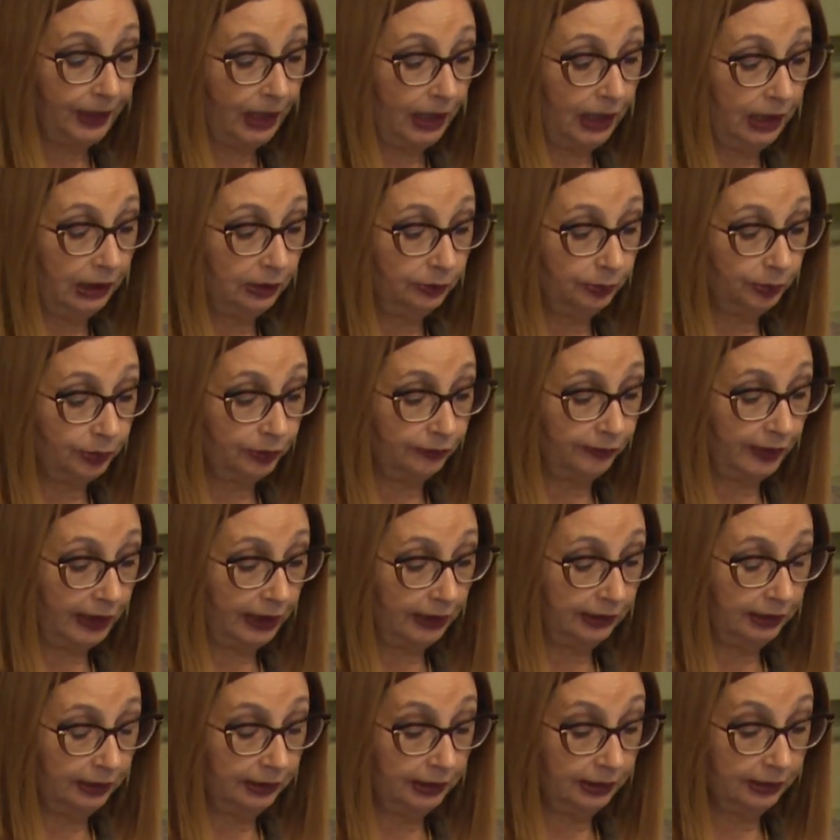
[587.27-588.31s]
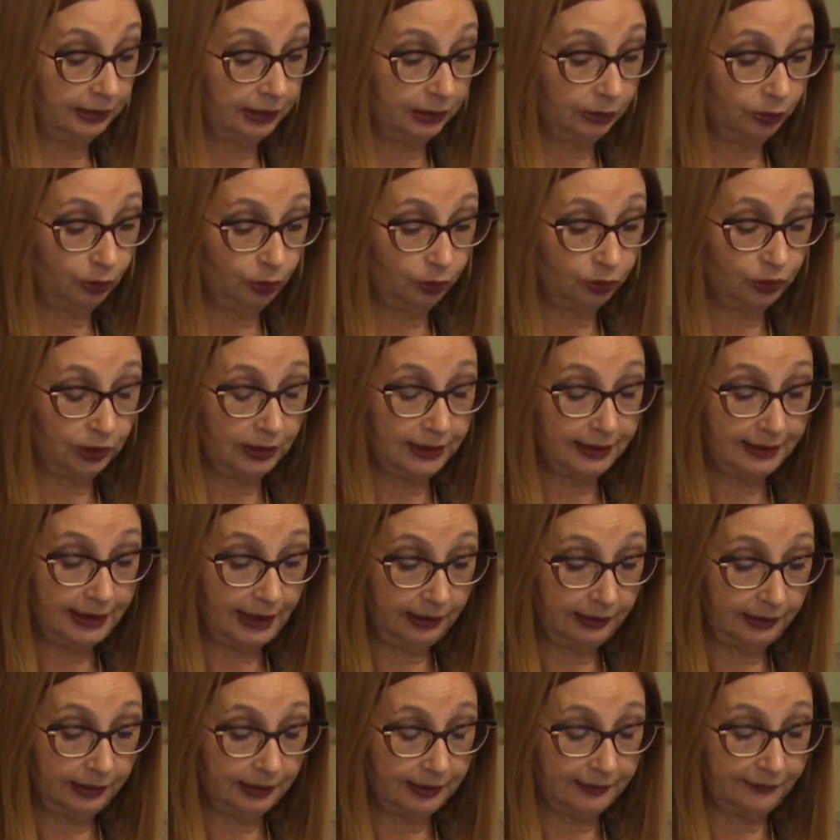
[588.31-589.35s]
and provided that the court is
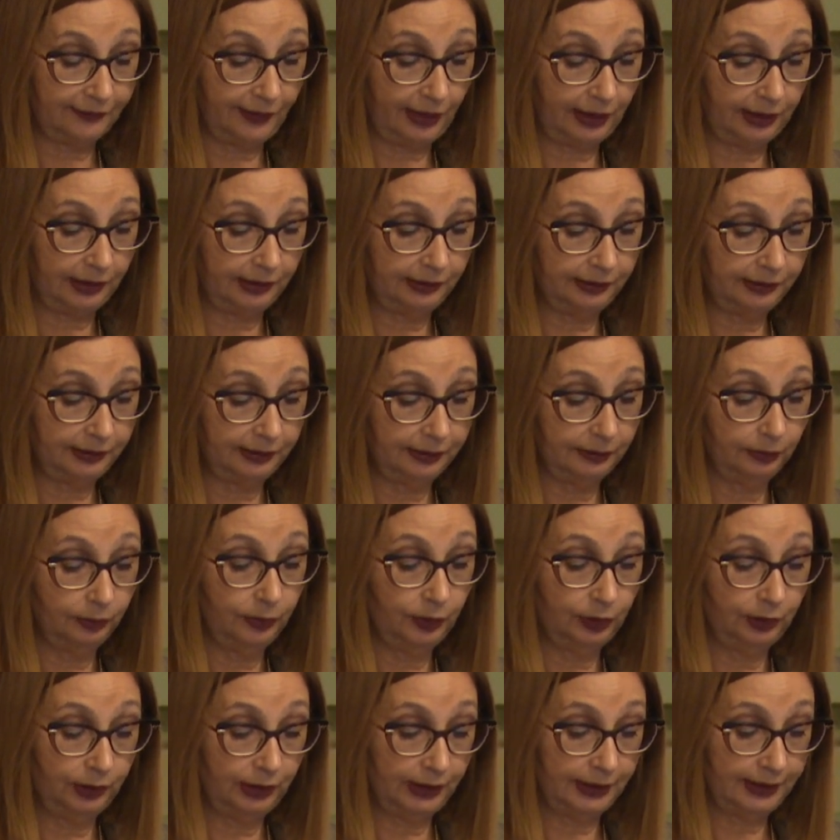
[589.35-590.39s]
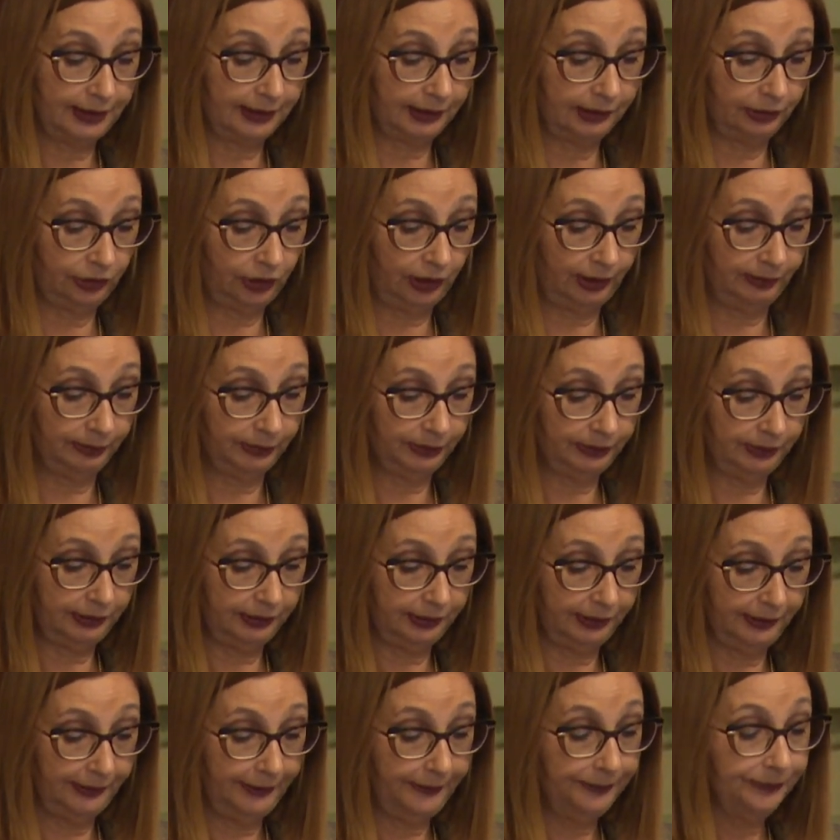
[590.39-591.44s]
satisfied with this agreement,
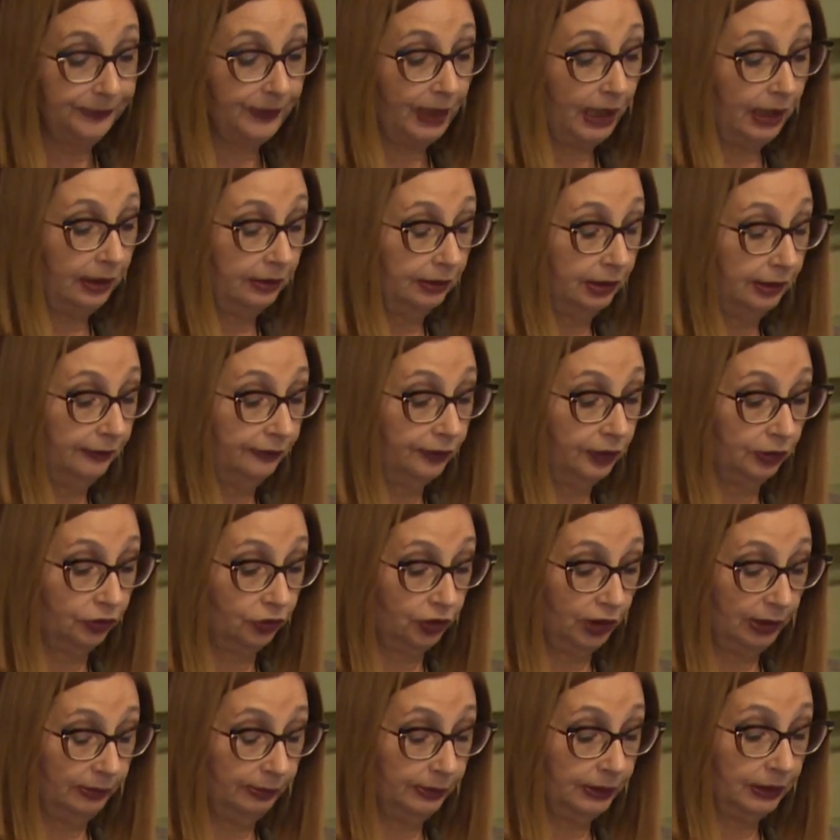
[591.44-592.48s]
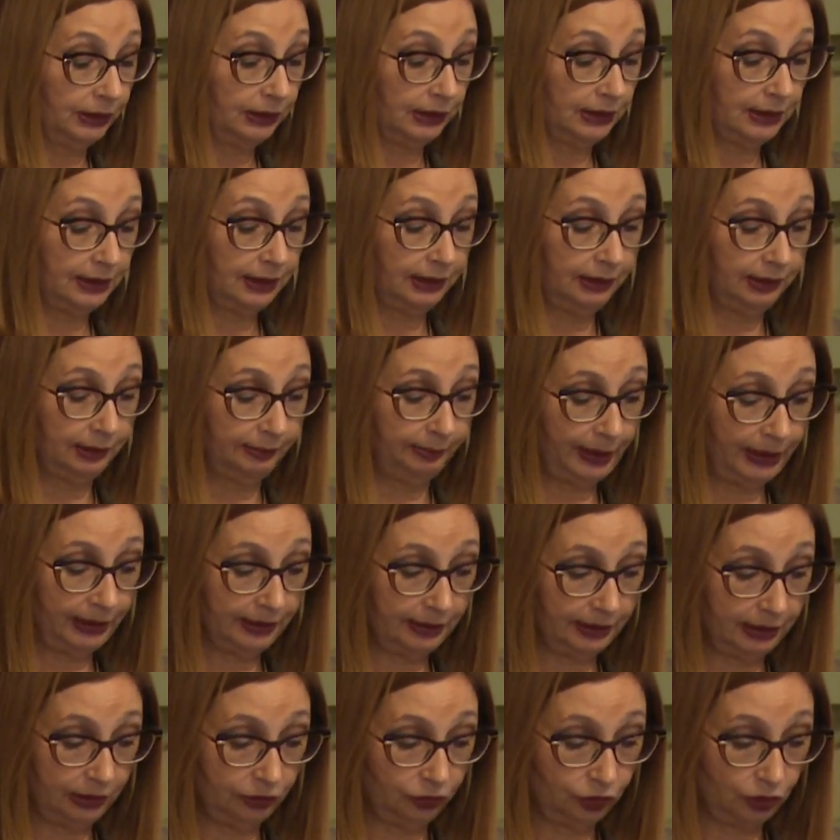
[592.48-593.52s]
and if the agreement is in the
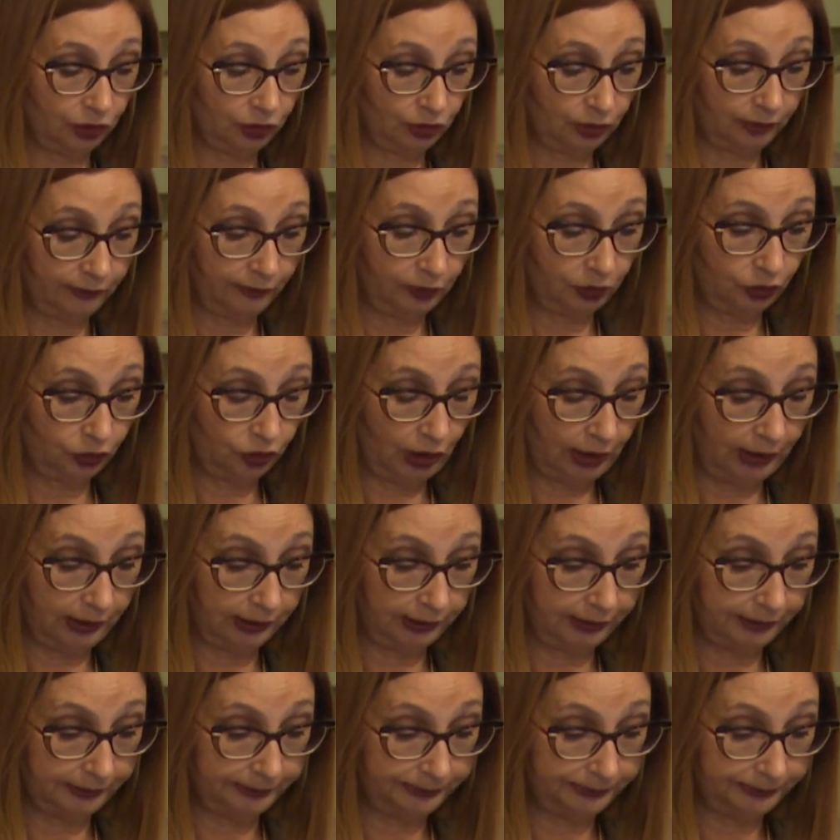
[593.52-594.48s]
best interest of the child.